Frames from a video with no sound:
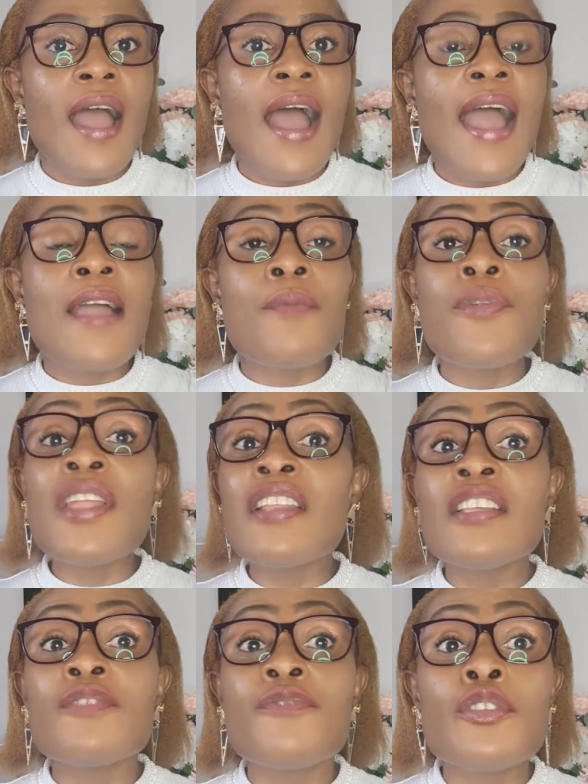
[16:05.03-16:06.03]
I am bringing
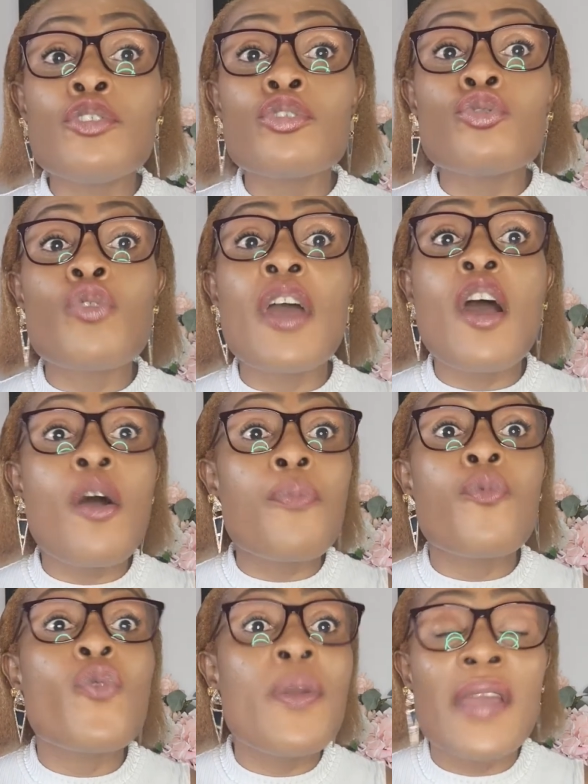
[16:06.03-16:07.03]
this video to help
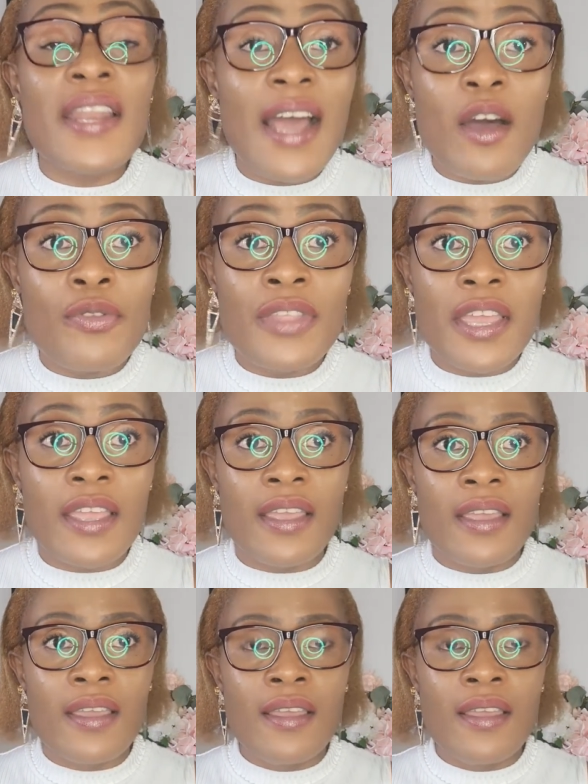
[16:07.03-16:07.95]
women out there.